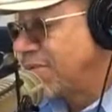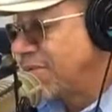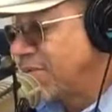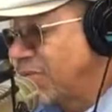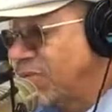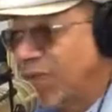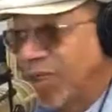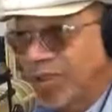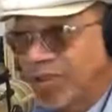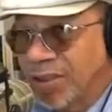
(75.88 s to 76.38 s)

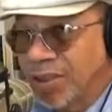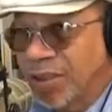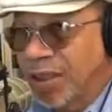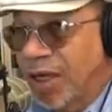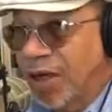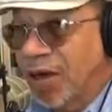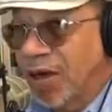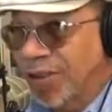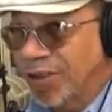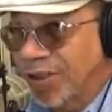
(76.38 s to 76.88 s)
One could
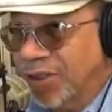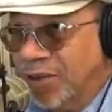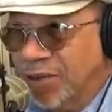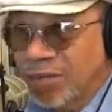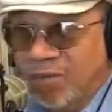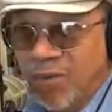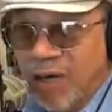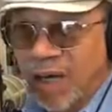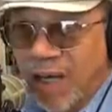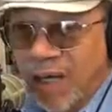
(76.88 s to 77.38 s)
argue
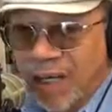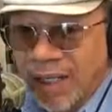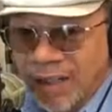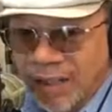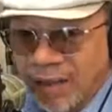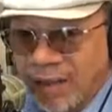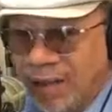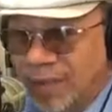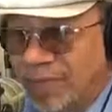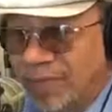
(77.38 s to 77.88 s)
why,
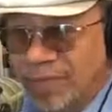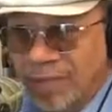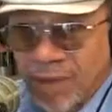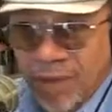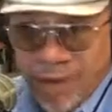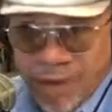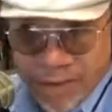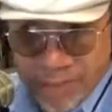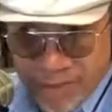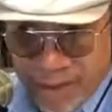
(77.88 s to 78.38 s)

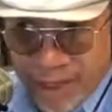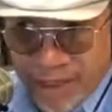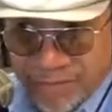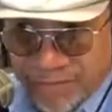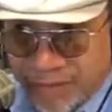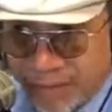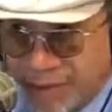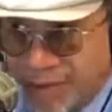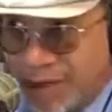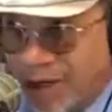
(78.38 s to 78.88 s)
or try to
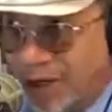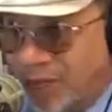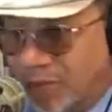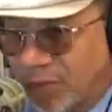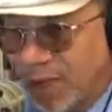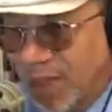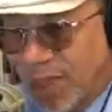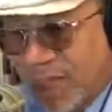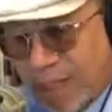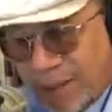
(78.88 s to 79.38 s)
figure out
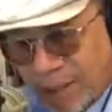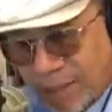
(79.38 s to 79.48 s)
why.